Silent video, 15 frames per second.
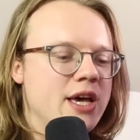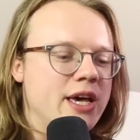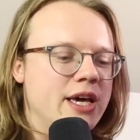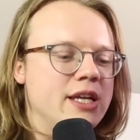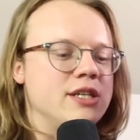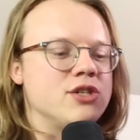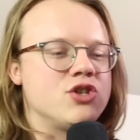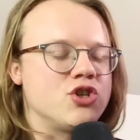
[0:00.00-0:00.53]

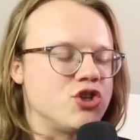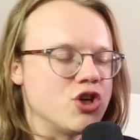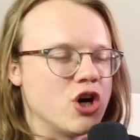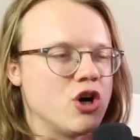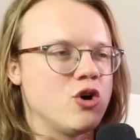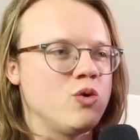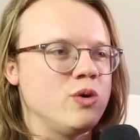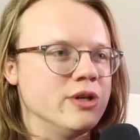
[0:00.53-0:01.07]
It is
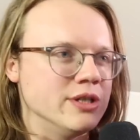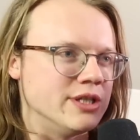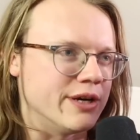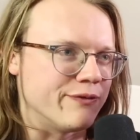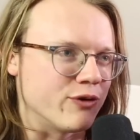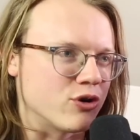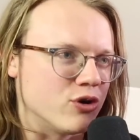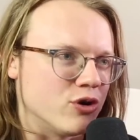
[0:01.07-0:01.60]
so
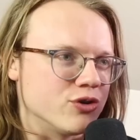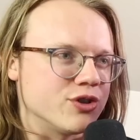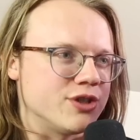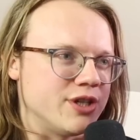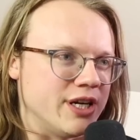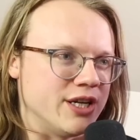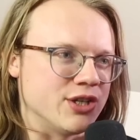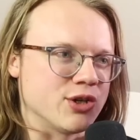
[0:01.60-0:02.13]
difficult
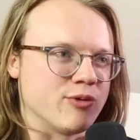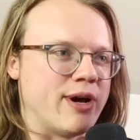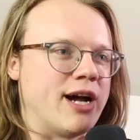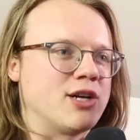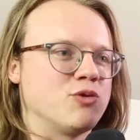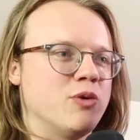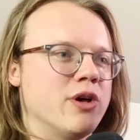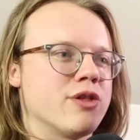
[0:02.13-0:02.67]
to
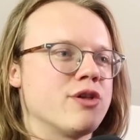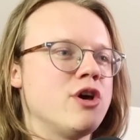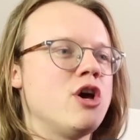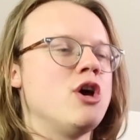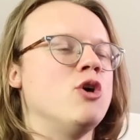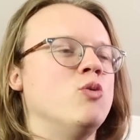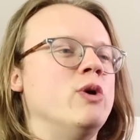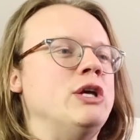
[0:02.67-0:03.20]
interact with,
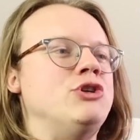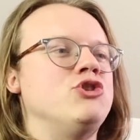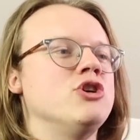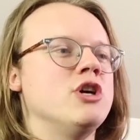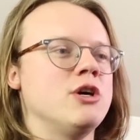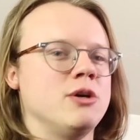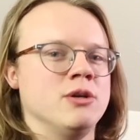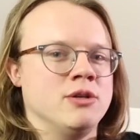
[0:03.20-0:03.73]
which
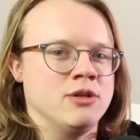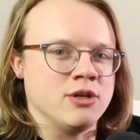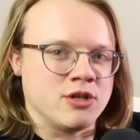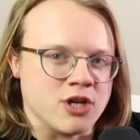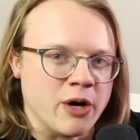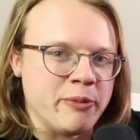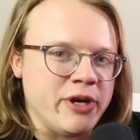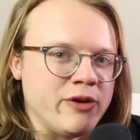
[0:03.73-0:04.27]

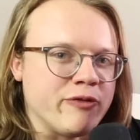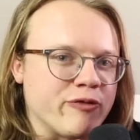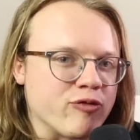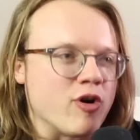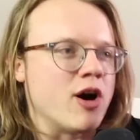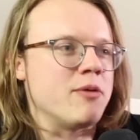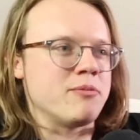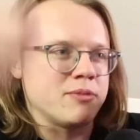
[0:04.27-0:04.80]
coming
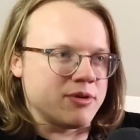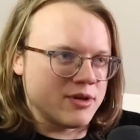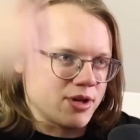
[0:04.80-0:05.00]
from